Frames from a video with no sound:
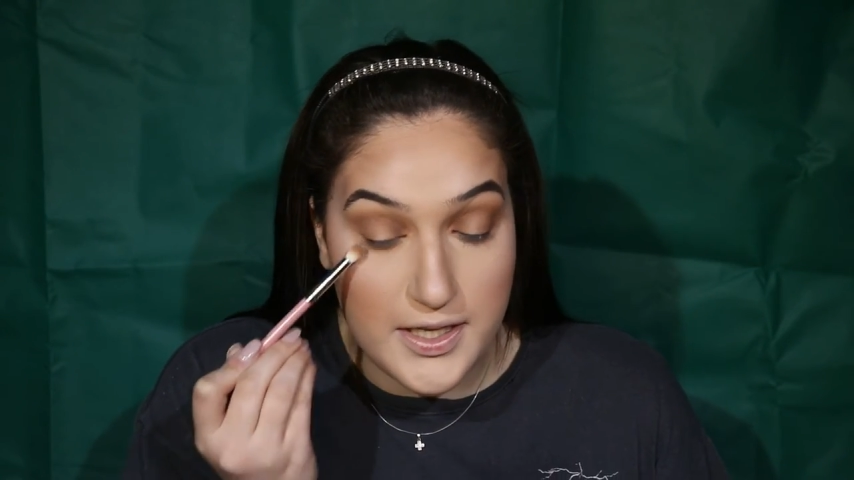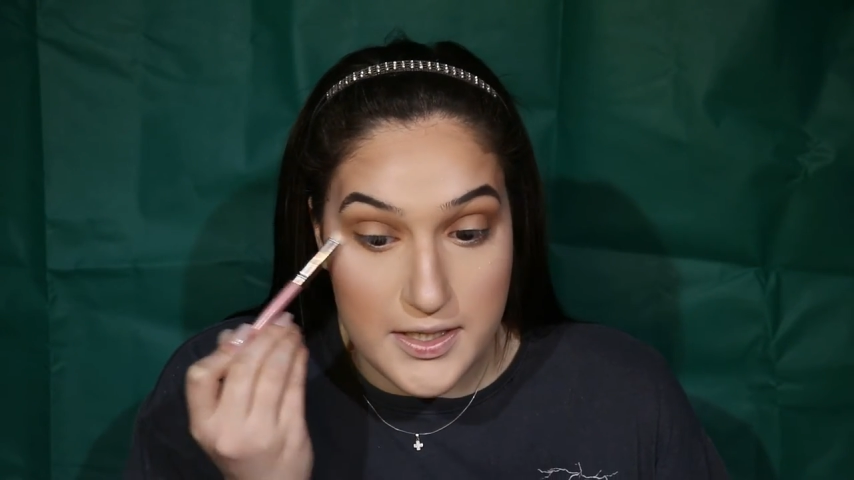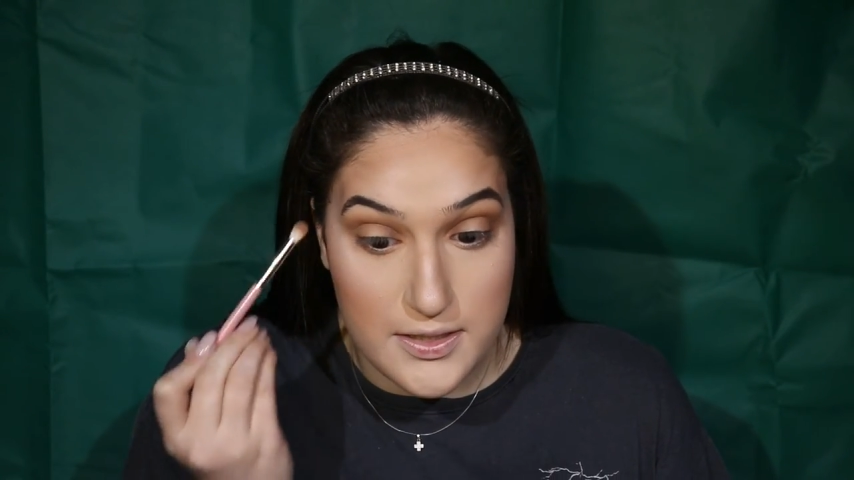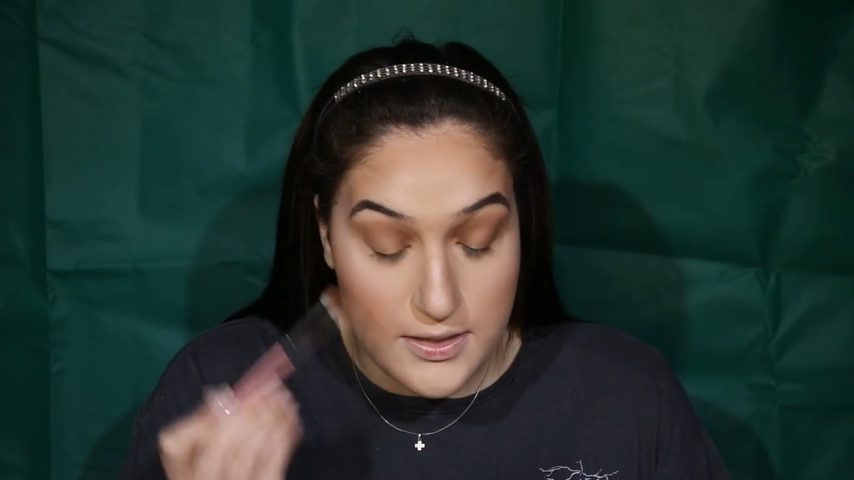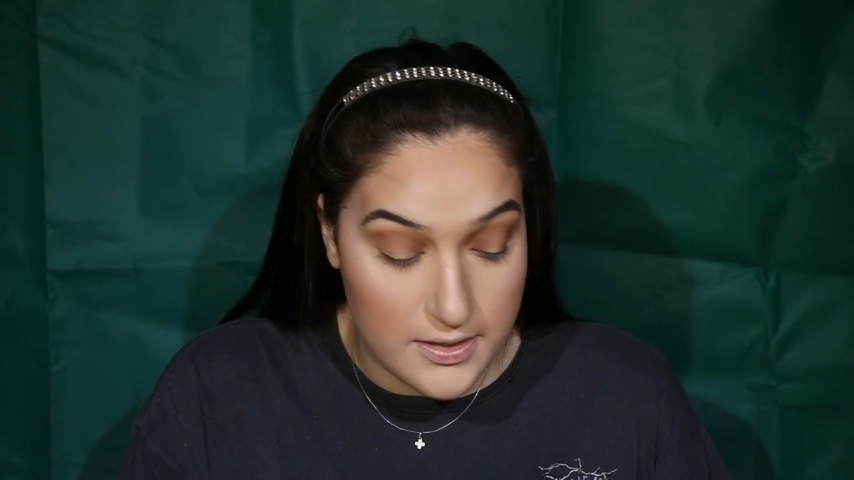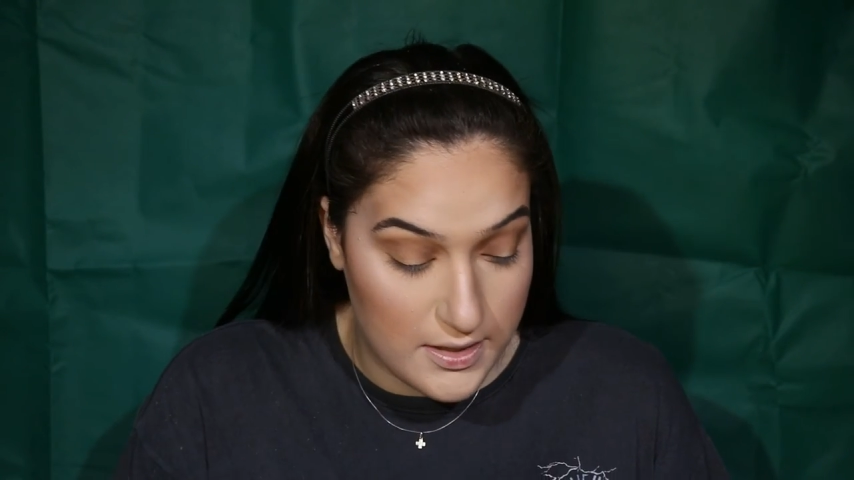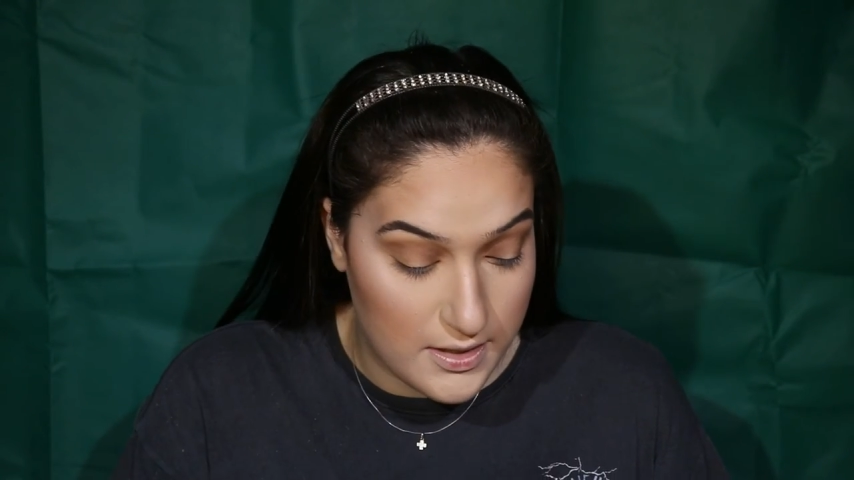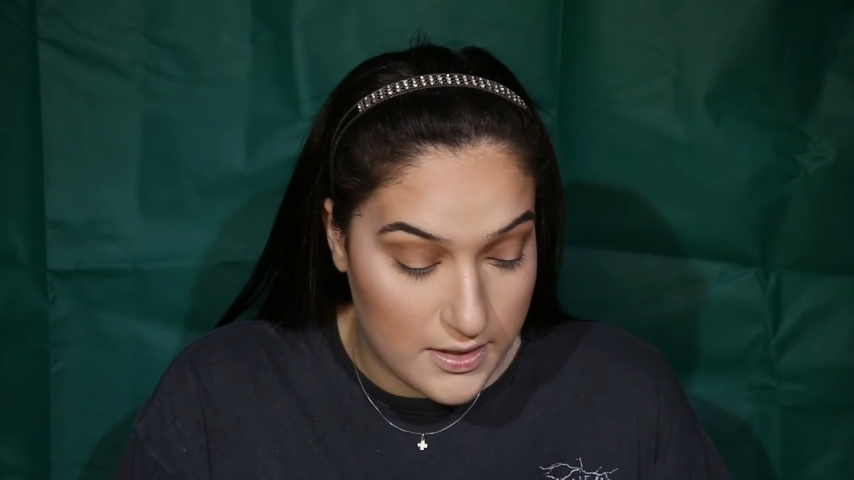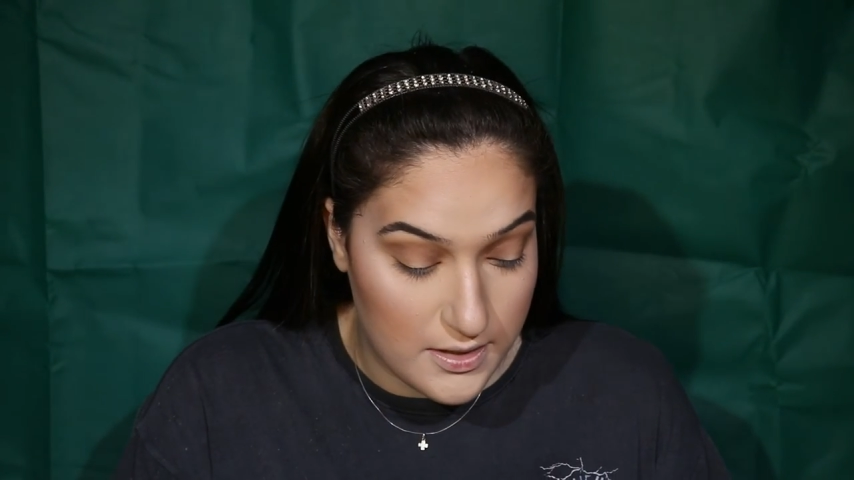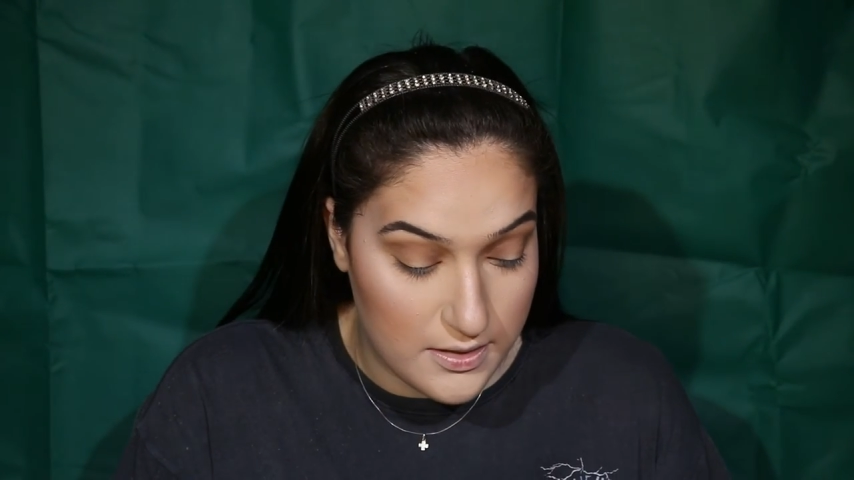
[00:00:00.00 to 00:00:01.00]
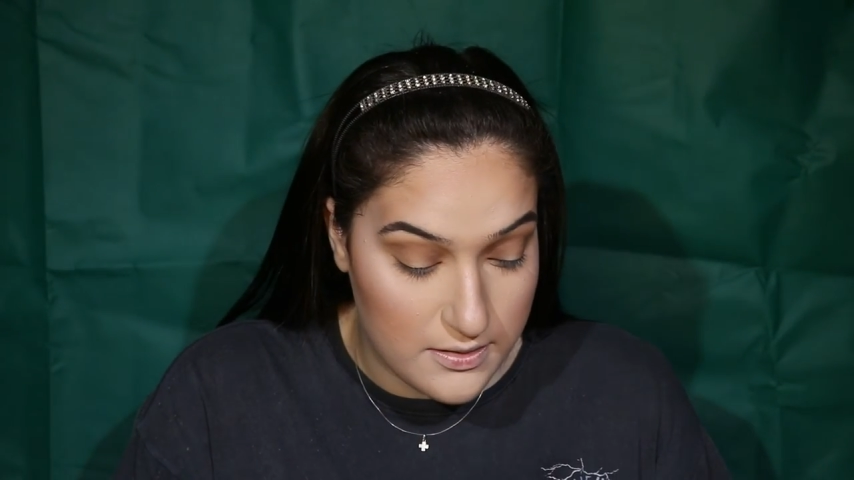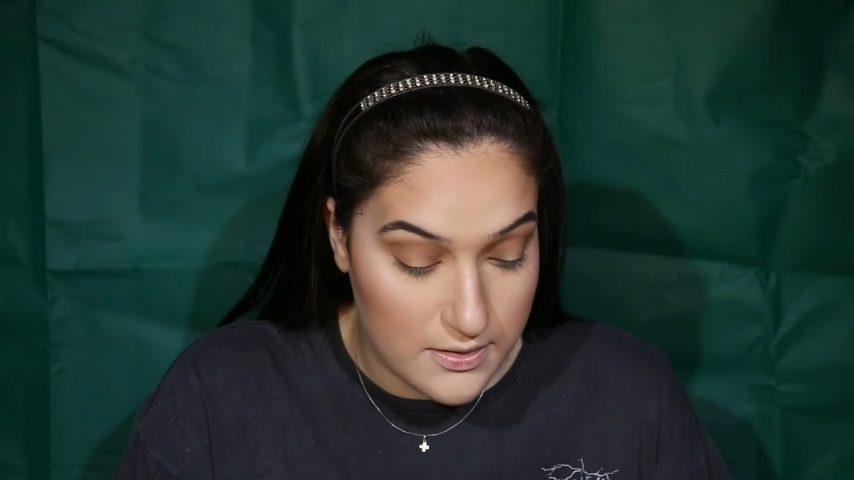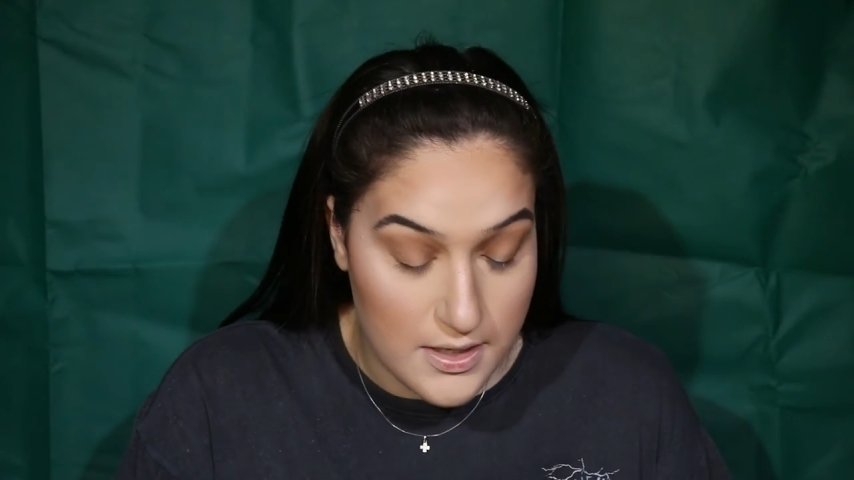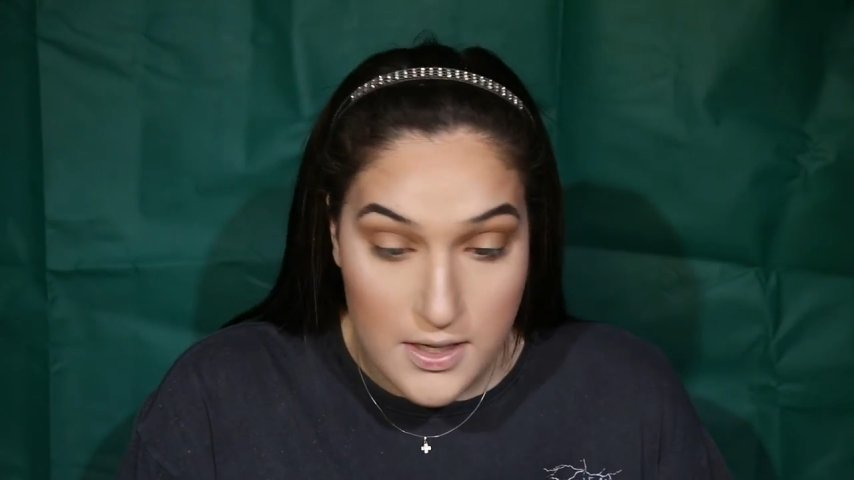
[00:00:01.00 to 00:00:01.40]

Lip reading: kissed, and